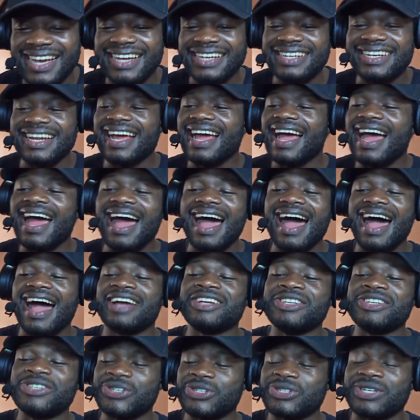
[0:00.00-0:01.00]
And
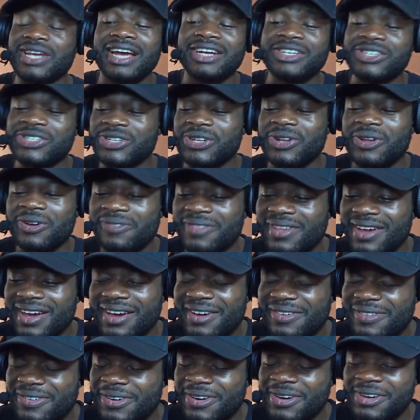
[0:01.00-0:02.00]
I just I just love
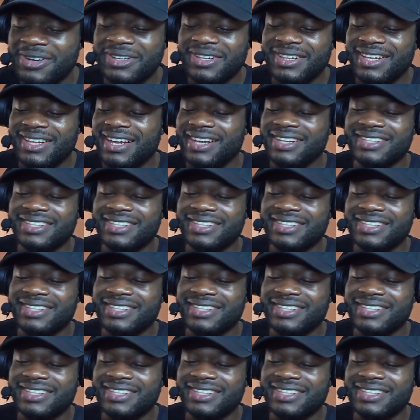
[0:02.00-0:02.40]
that for real.